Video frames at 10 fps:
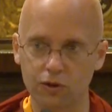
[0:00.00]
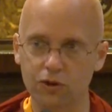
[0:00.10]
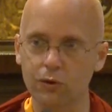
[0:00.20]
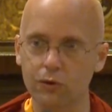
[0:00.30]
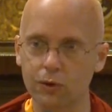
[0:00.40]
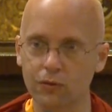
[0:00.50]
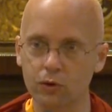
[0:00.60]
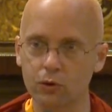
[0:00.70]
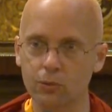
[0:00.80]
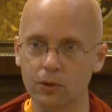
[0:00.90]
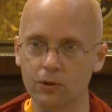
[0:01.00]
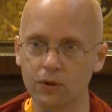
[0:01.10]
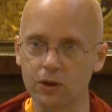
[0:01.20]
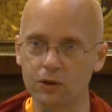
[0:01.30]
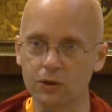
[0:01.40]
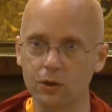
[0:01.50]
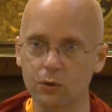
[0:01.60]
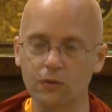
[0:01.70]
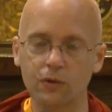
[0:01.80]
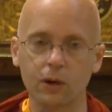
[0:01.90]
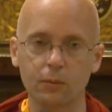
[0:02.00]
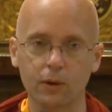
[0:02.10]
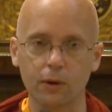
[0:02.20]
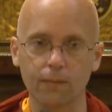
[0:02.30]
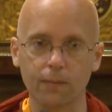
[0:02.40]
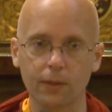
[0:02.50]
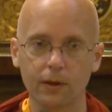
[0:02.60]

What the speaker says: shows that you have a good motivation that you have come here.